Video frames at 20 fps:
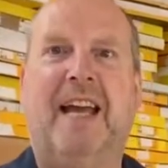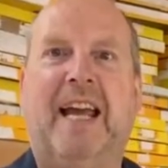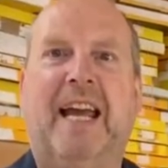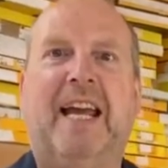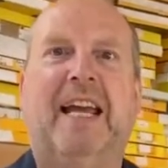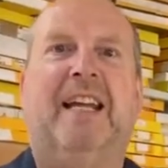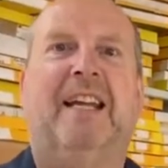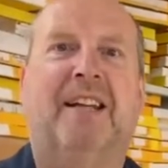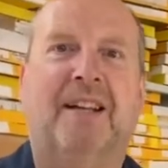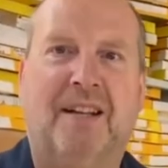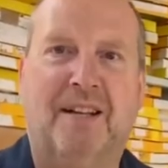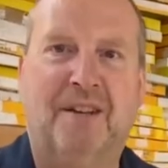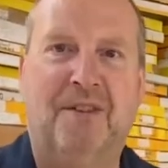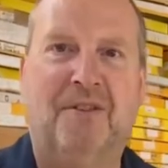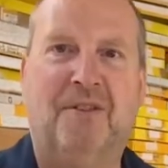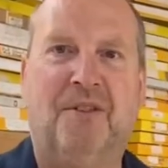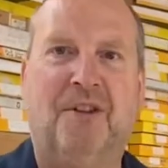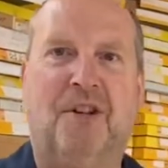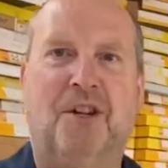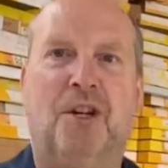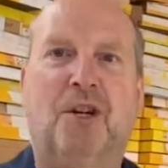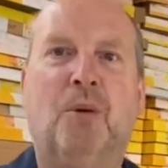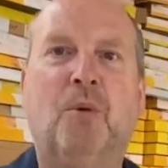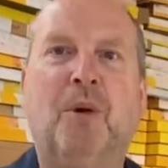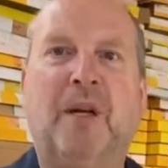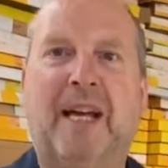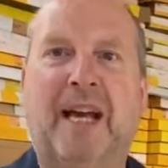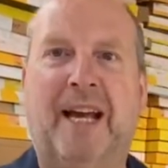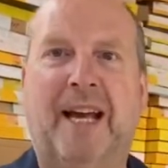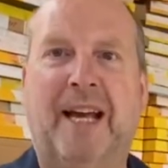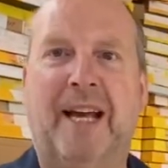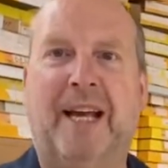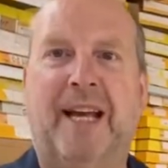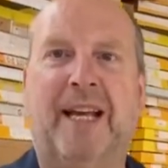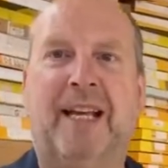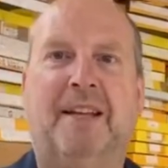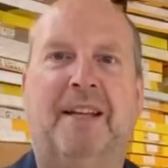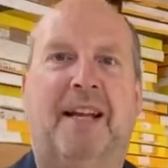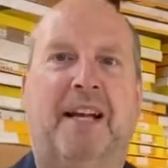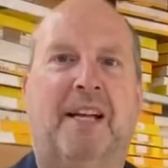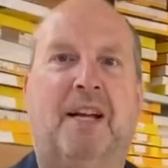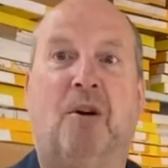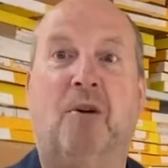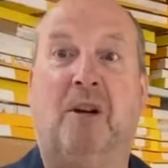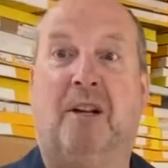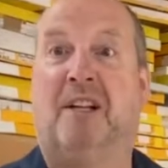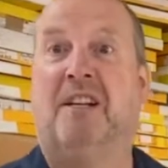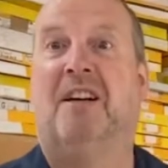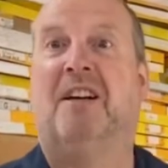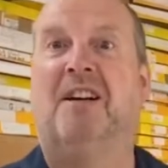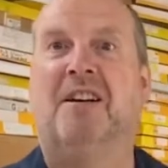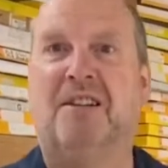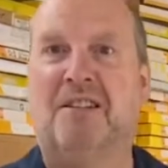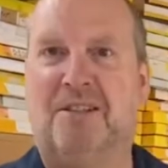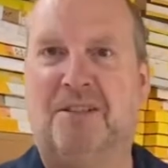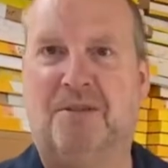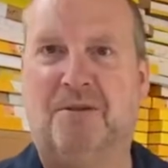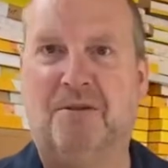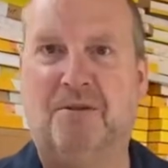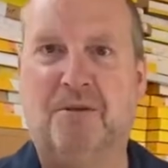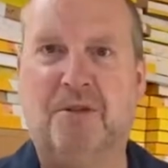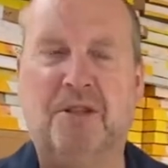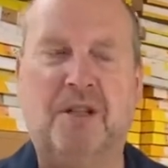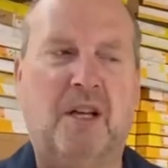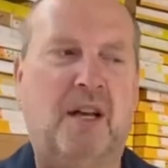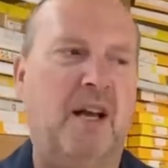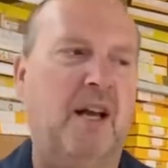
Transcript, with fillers: in the UK, and they'd go to castles.